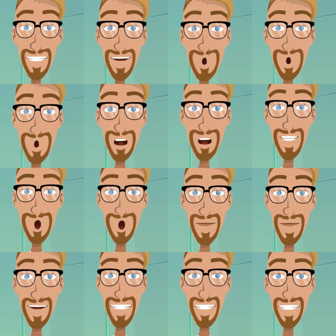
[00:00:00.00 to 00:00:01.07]
to convert them
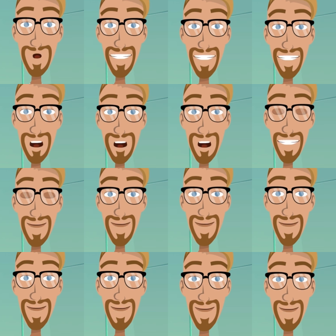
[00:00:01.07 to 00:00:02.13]
into customers.
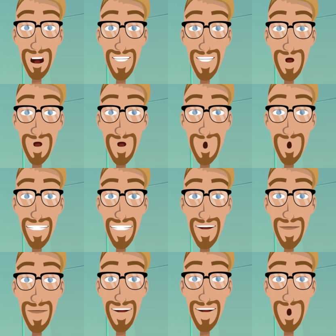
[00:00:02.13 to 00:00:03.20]
Don't only
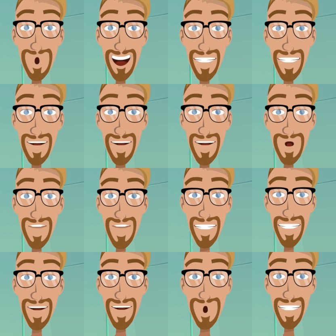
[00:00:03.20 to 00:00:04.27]
think your SEO for
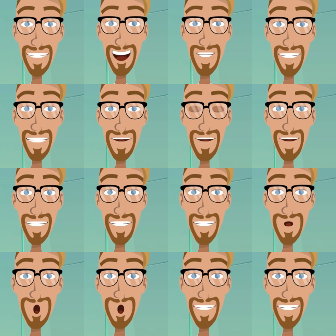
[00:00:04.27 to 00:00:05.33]
search engines but
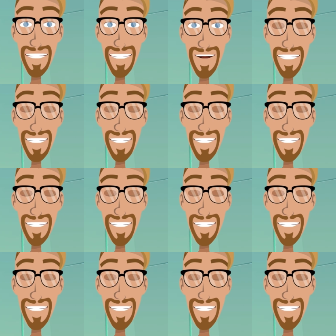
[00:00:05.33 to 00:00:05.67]
also in